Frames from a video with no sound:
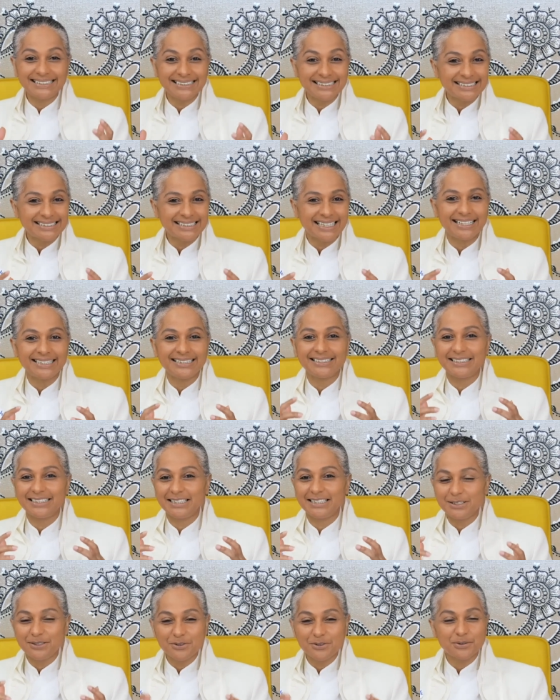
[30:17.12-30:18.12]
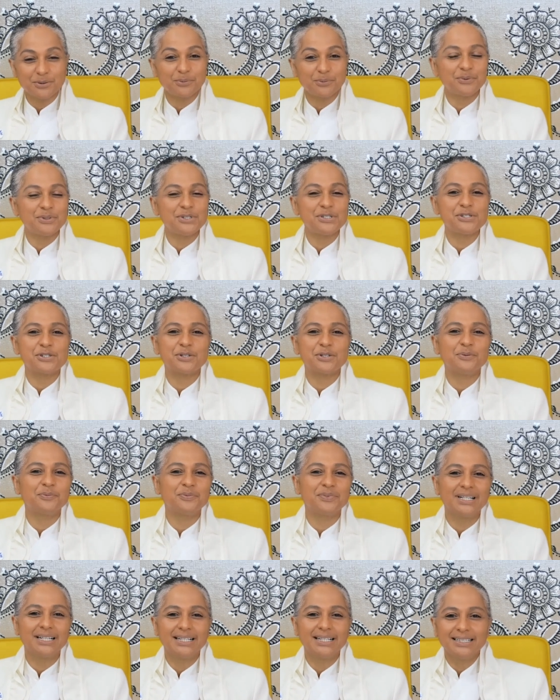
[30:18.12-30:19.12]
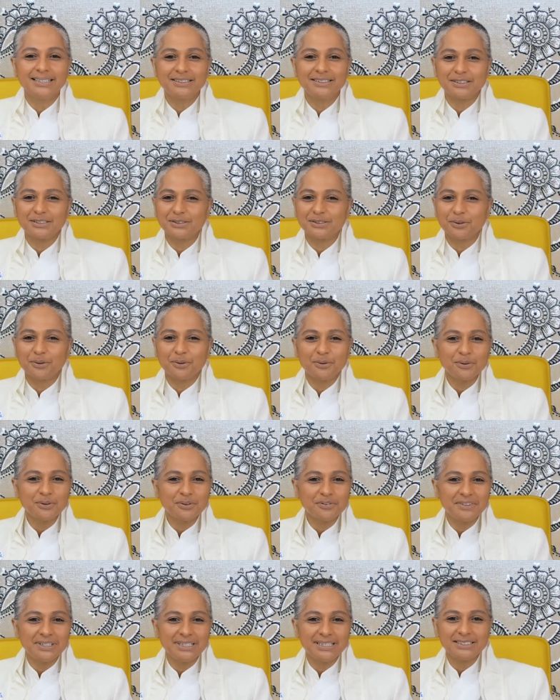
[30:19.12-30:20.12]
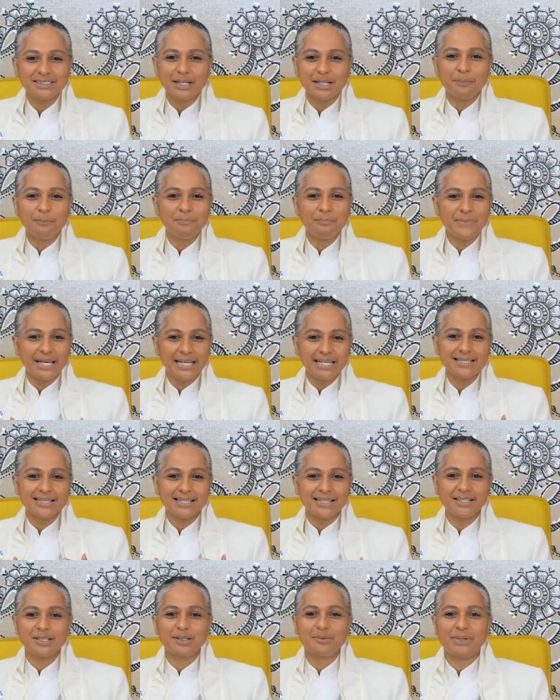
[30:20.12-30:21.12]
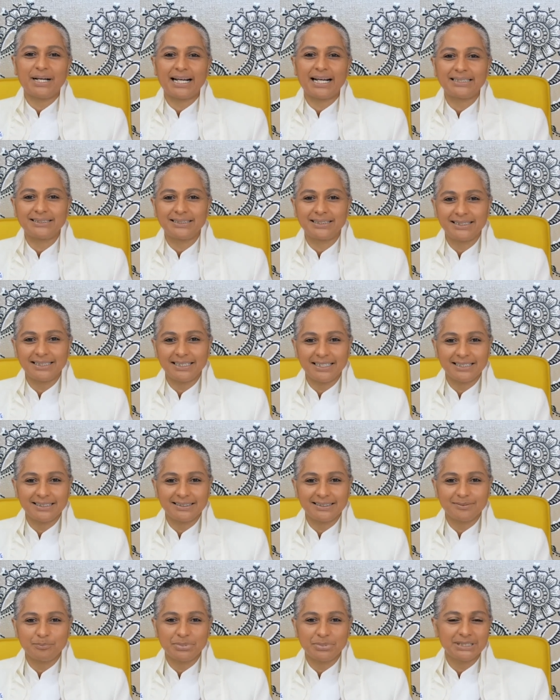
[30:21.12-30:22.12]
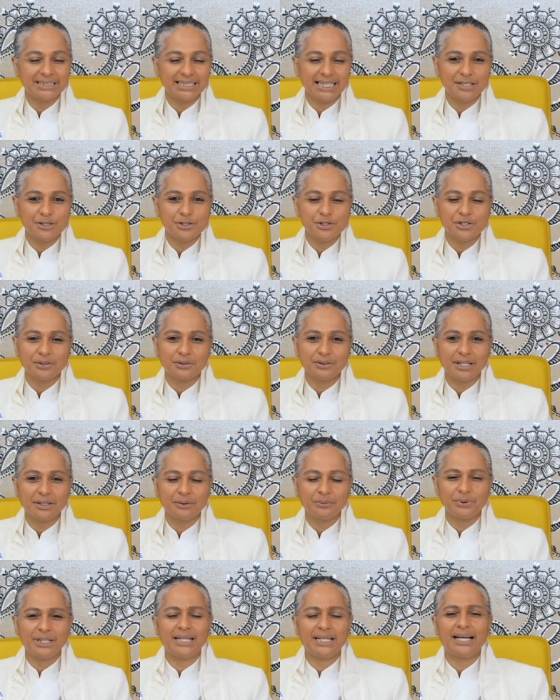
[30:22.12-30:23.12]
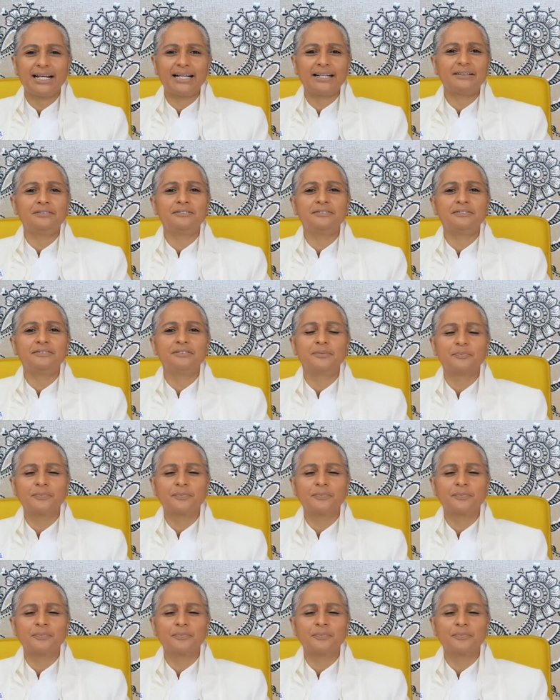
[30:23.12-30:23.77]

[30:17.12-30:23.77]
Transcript: insight, the intuition, just all of these amazing capacity and potential that we have.